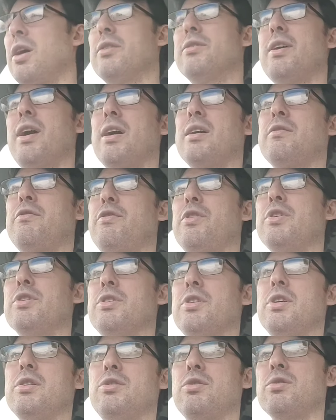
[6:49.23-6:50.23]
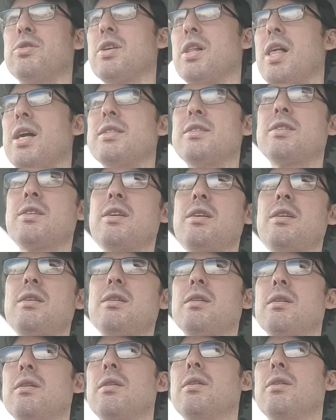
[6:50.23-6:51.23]
undying fealty to Zelensky,
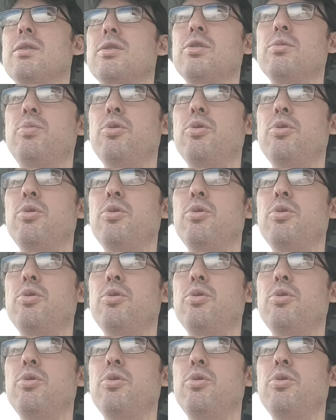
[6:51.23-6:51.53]
to